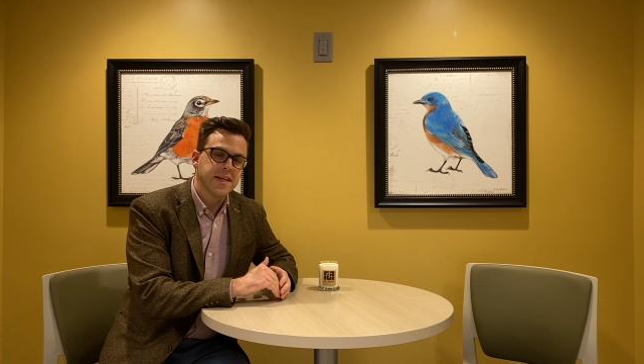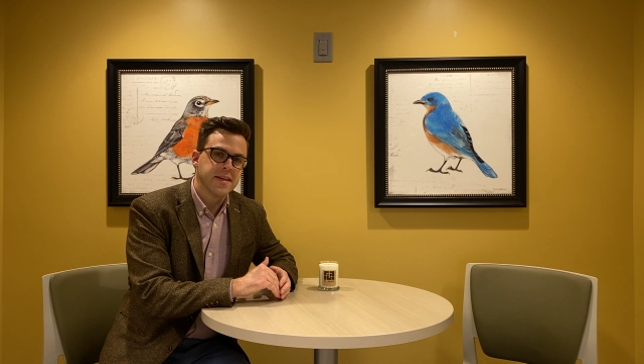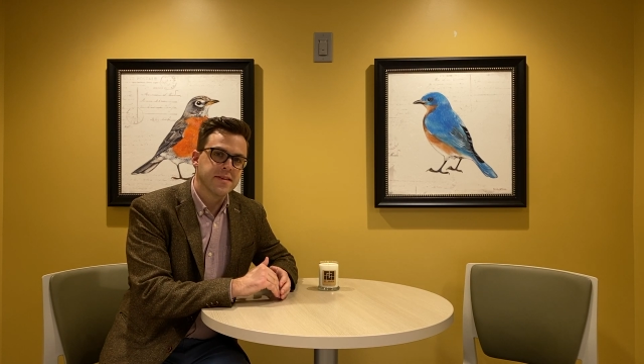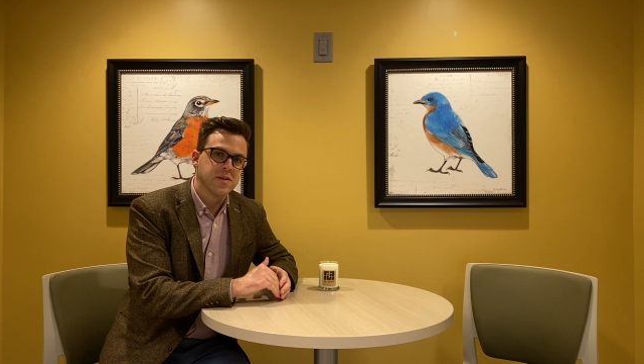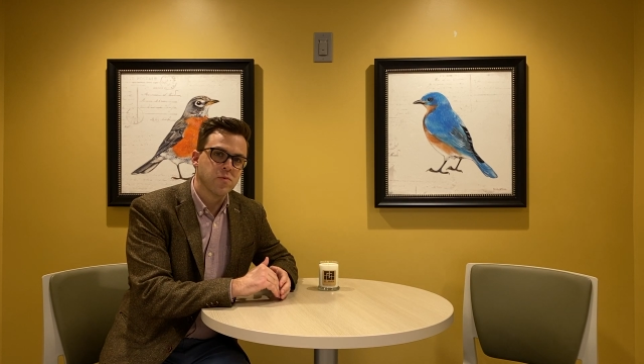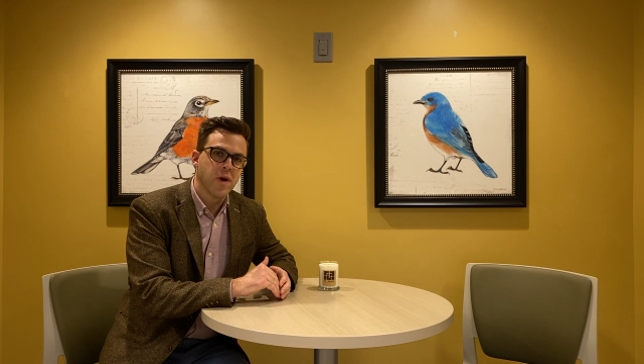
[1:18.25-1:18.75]

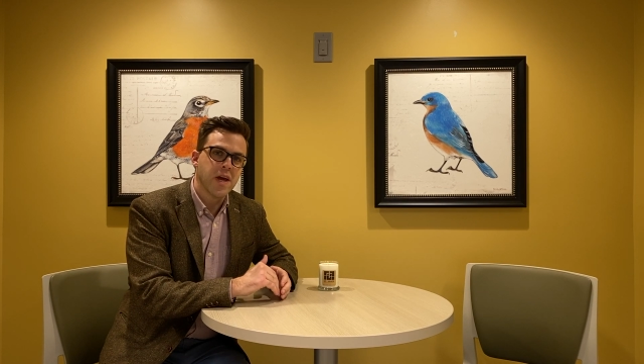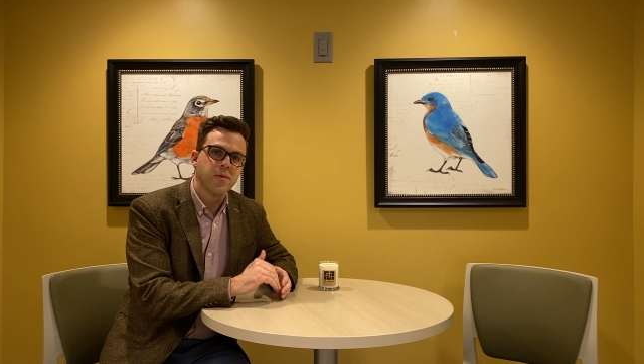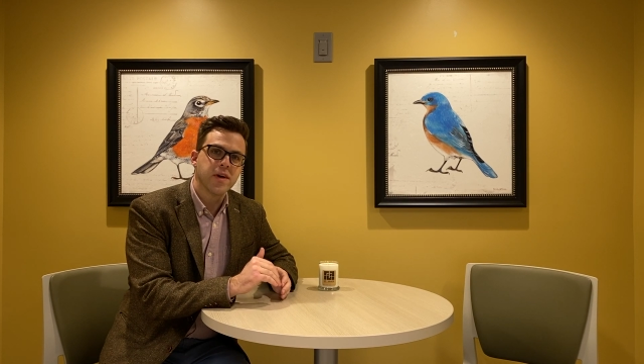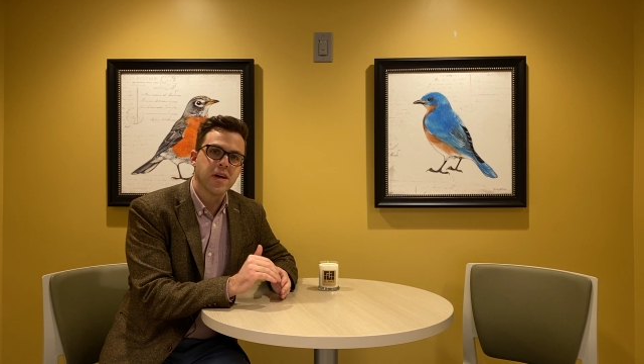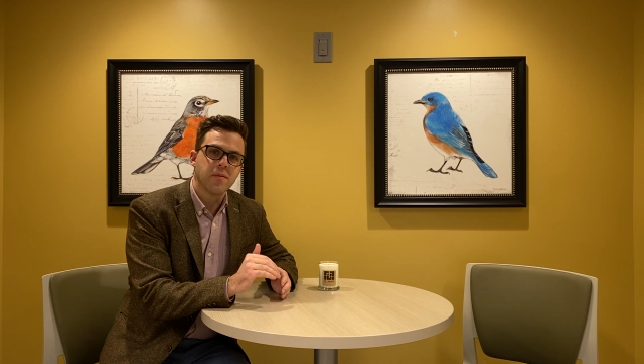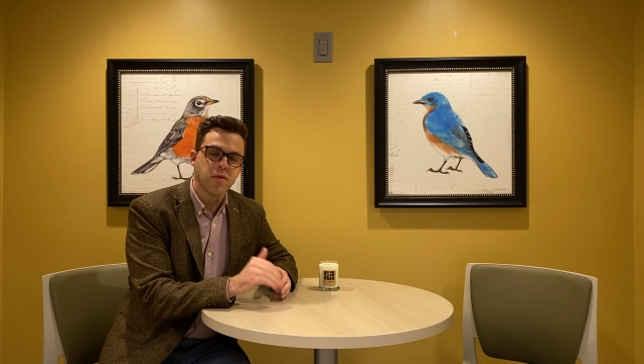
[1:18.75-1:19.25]
is the way
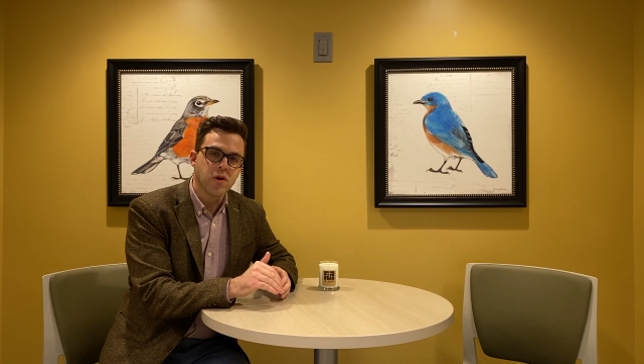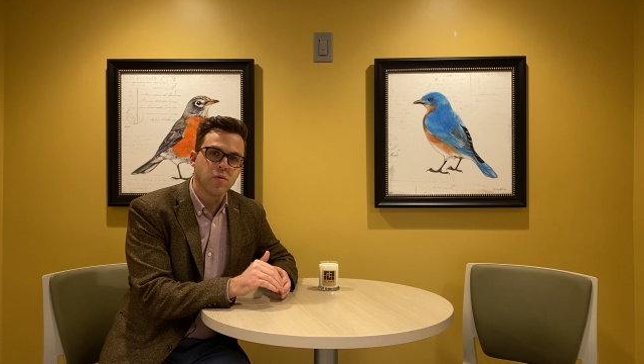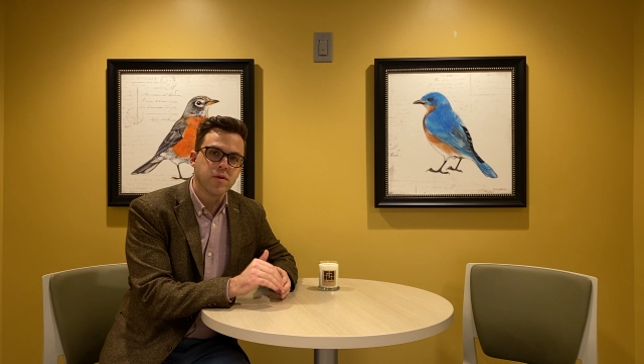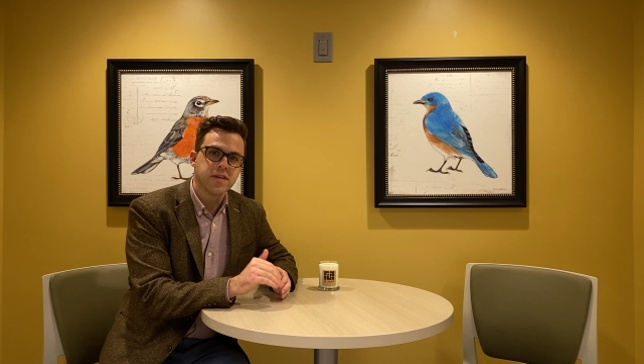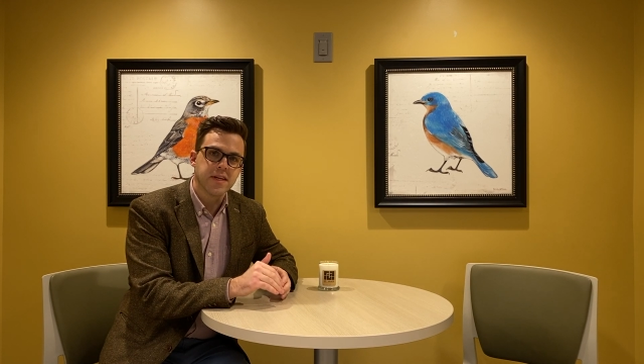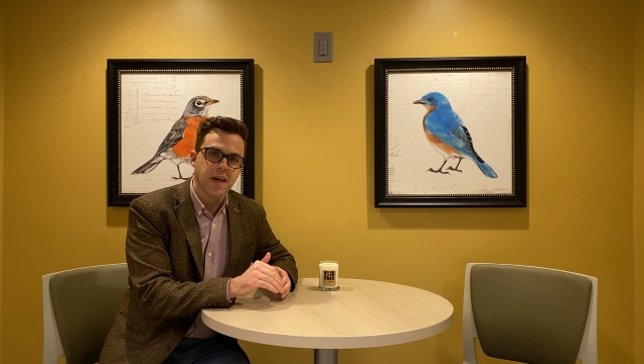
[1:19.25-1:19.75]
we
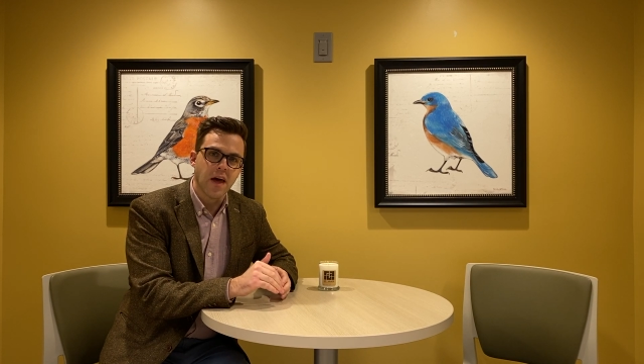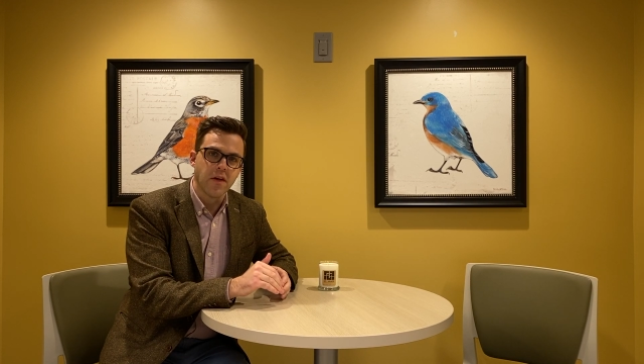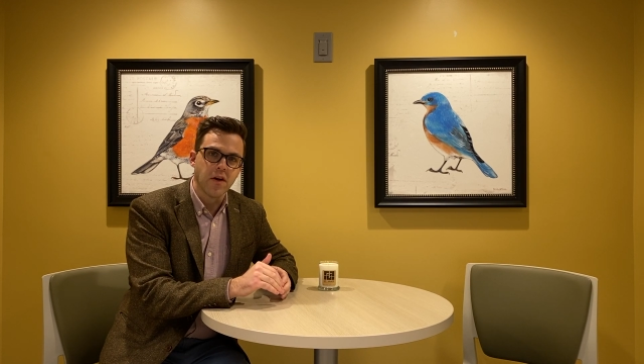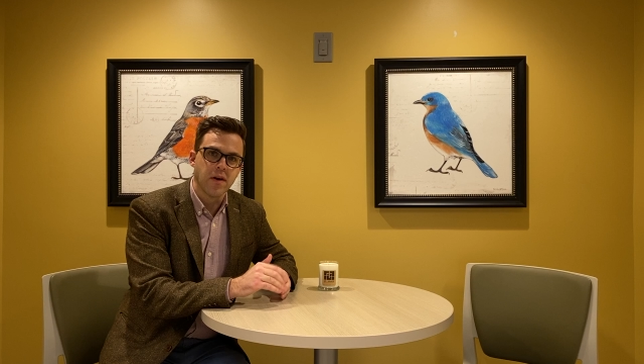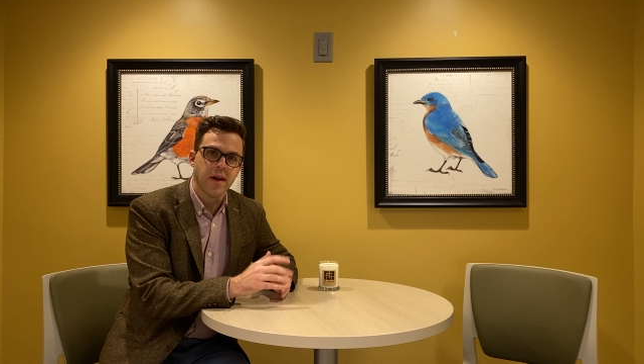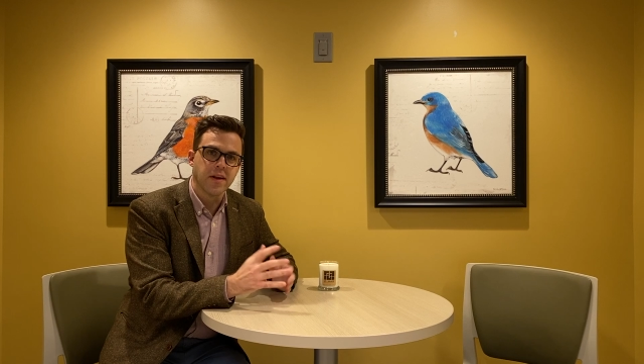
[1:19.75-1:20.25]
commune
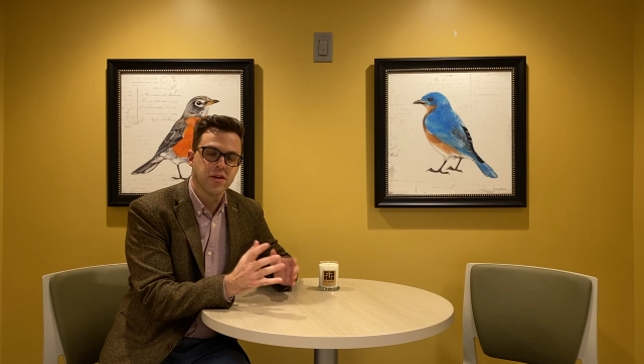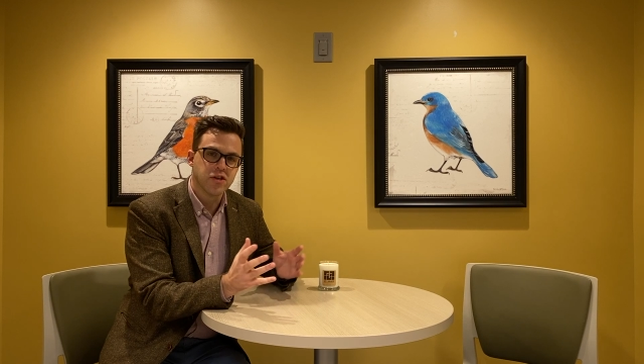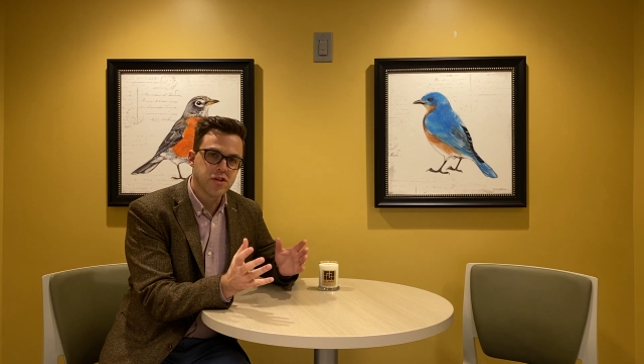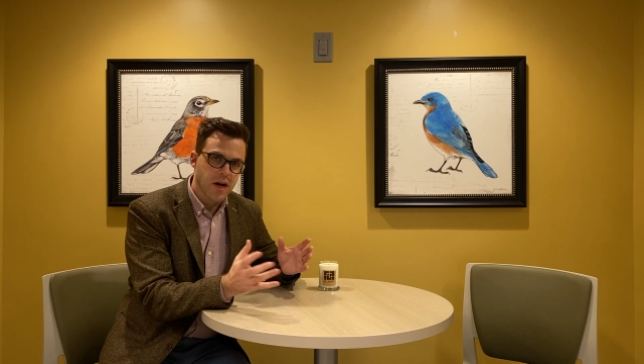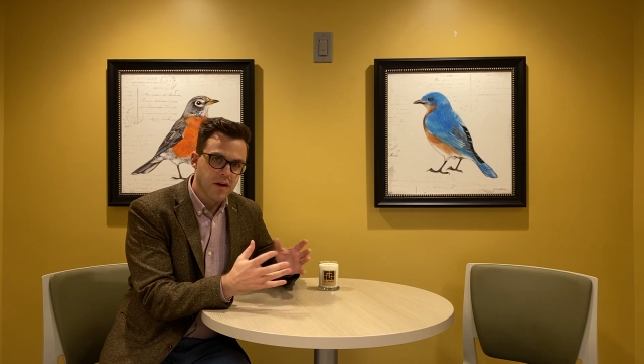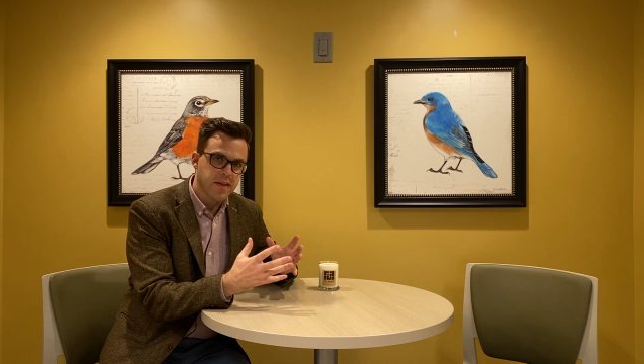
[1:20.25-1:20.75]
together and
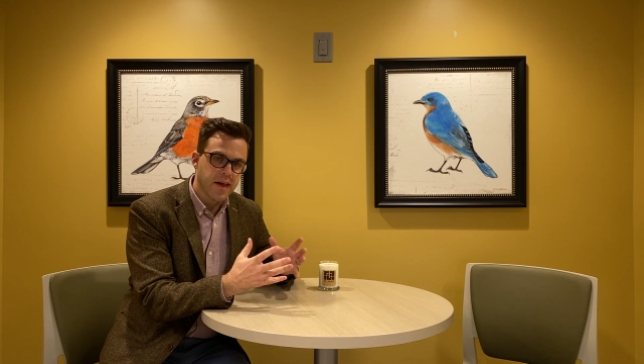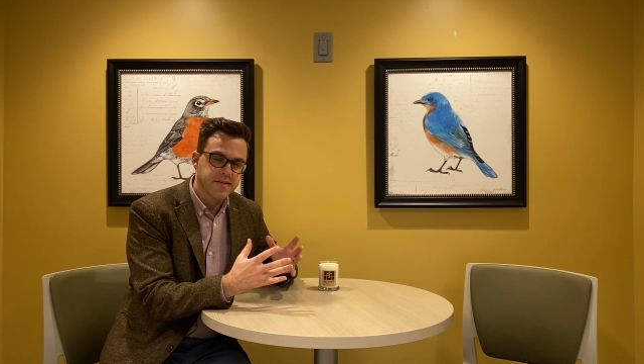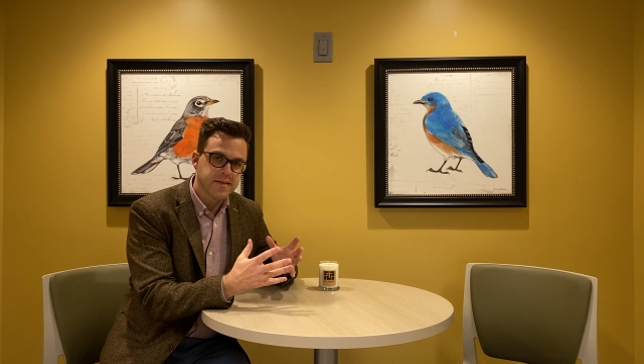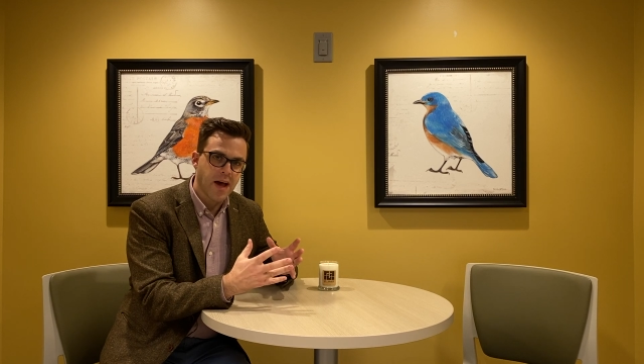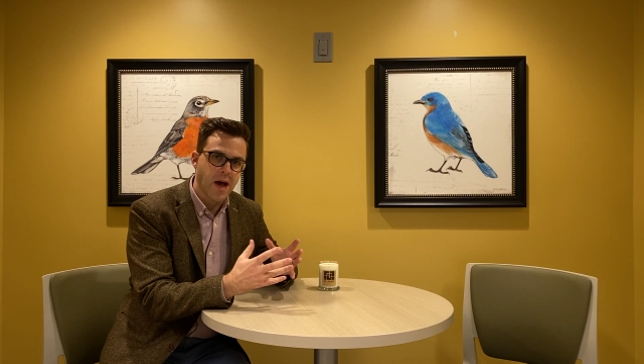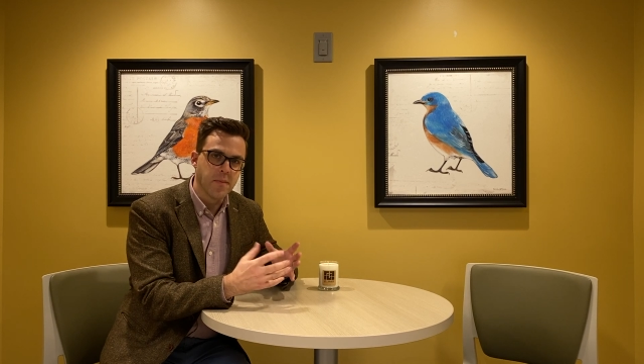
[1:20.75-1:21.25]
share
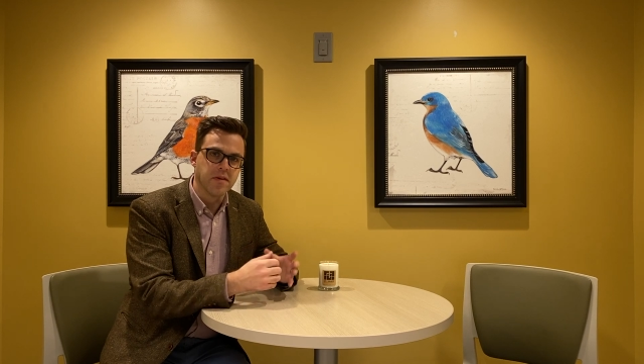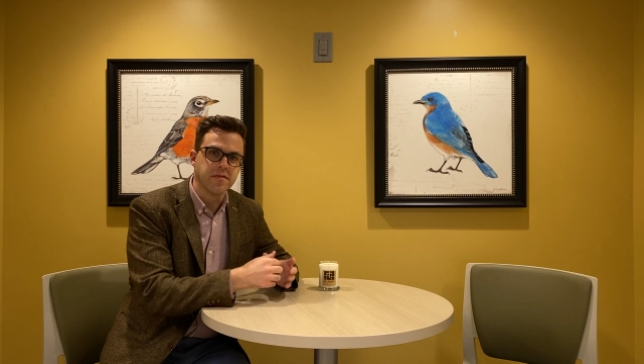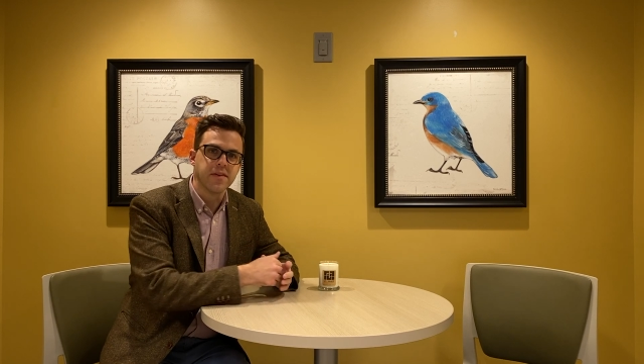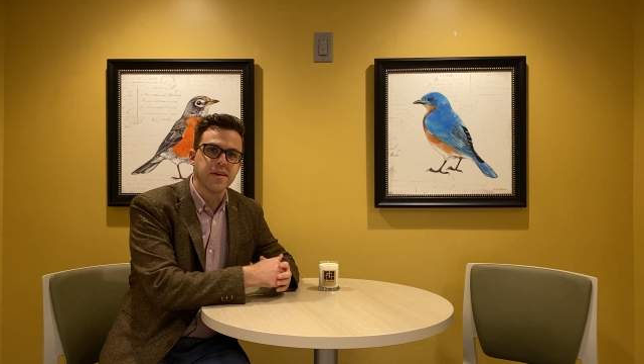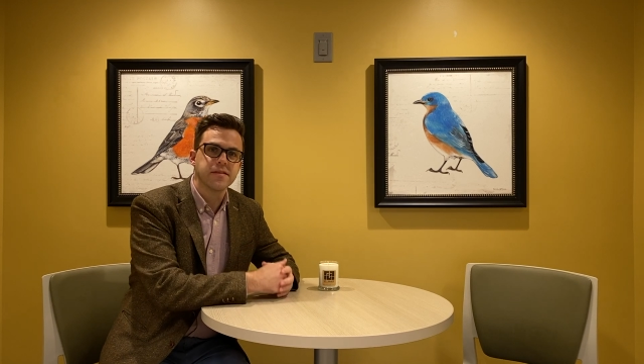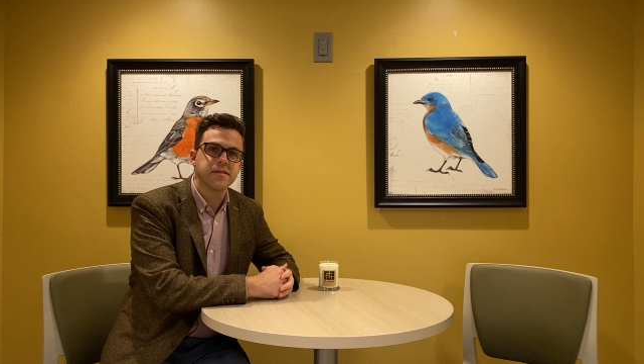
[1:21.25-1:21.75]
this common
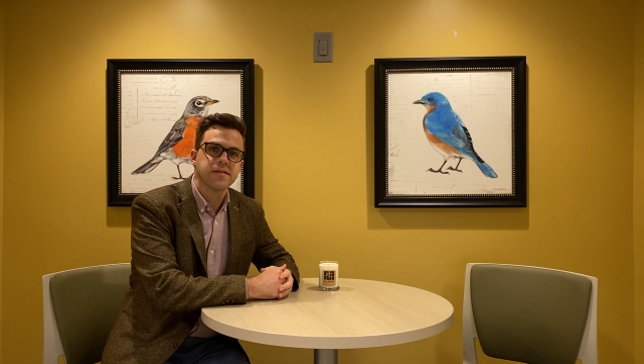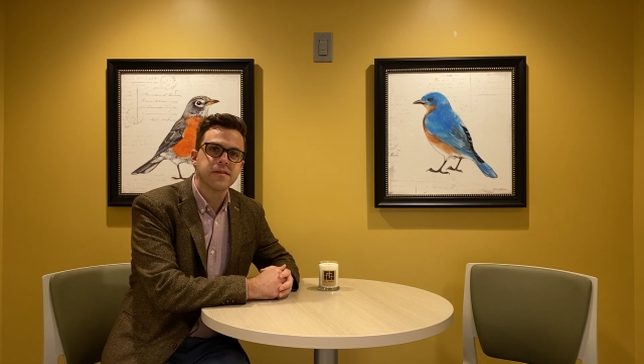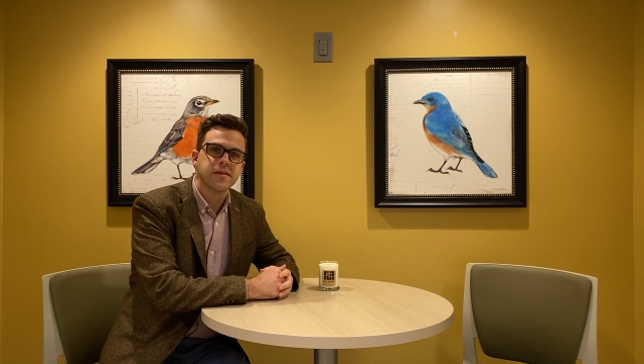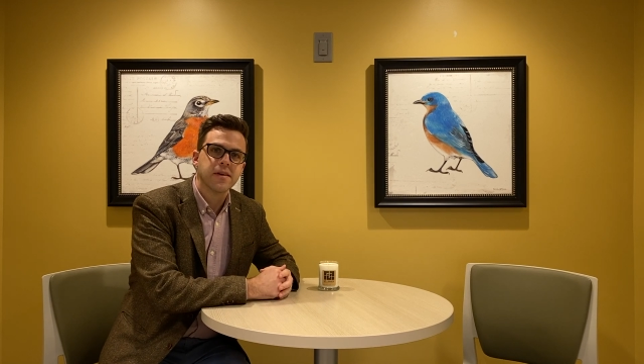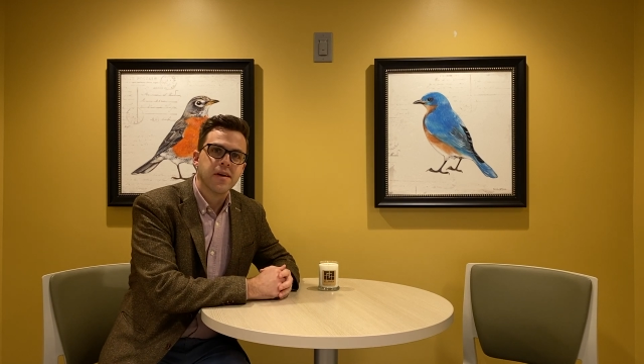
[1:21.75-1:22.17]
feast.